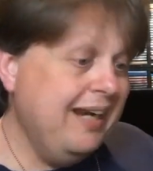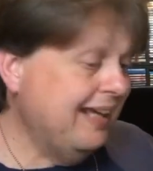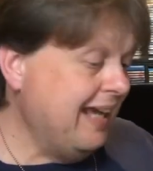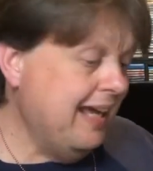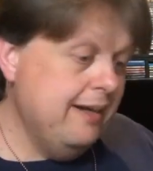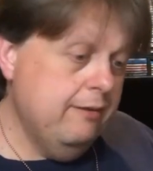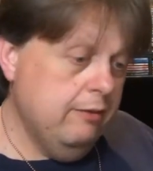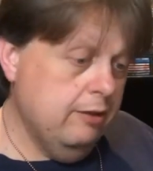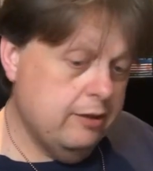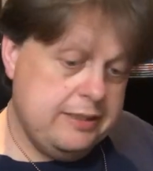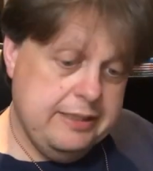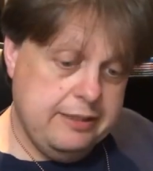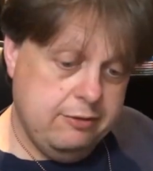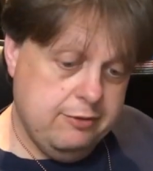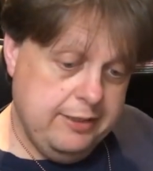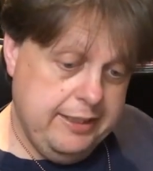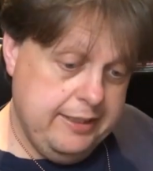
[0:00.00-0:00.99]
and again
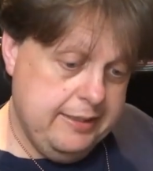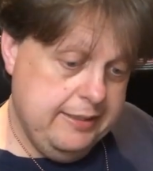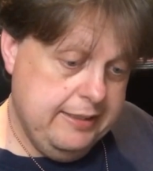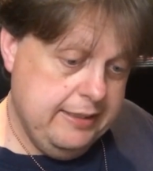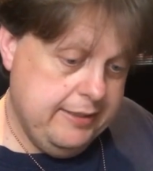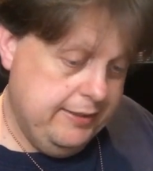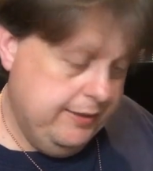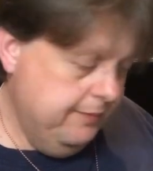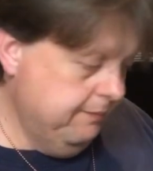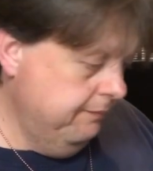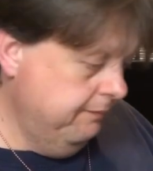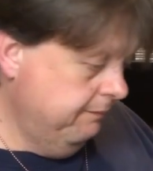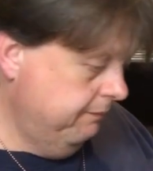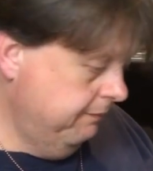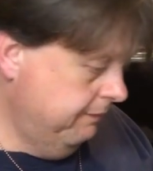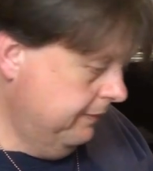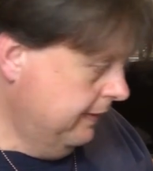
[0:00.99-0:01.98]
looks in great condition.
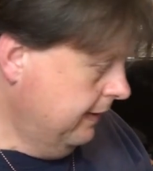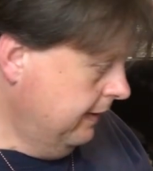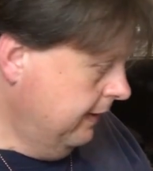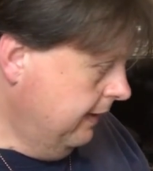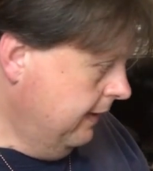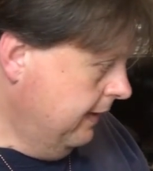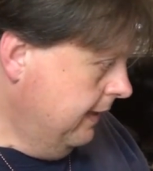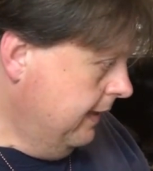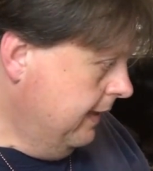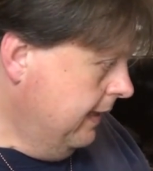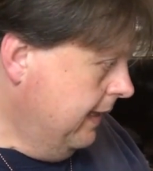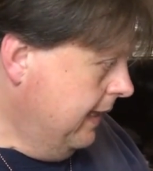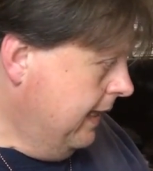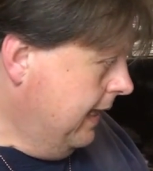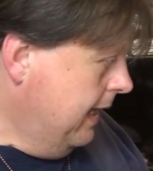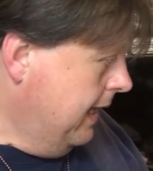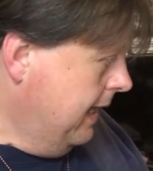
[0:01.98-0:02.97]

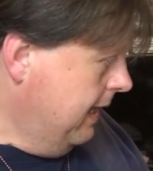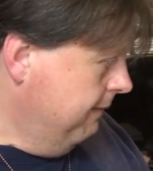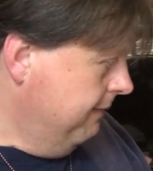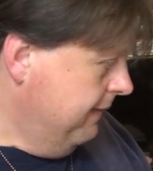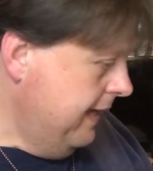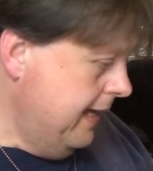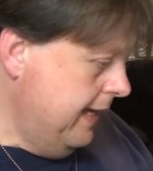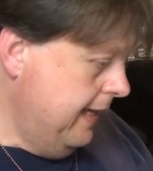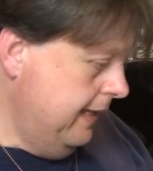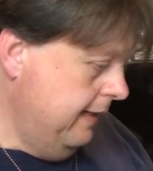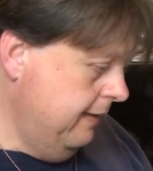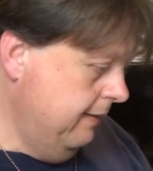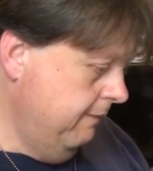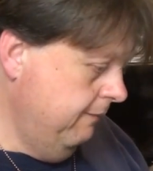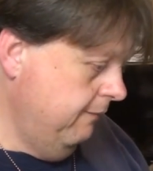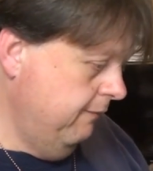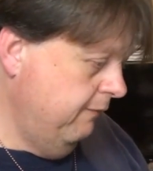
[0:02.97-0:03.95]
And
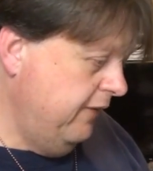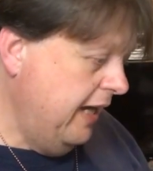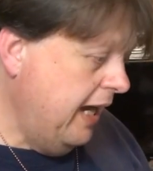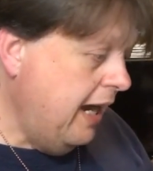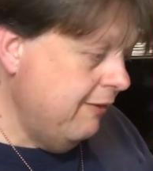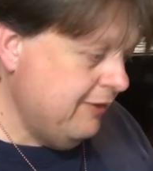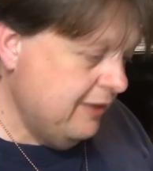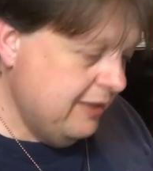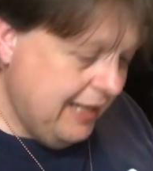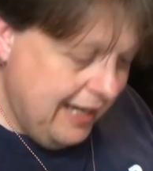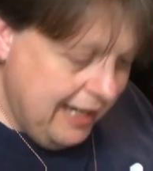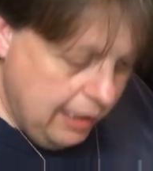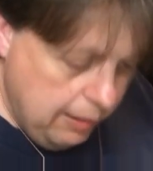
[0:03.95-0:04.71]
then the other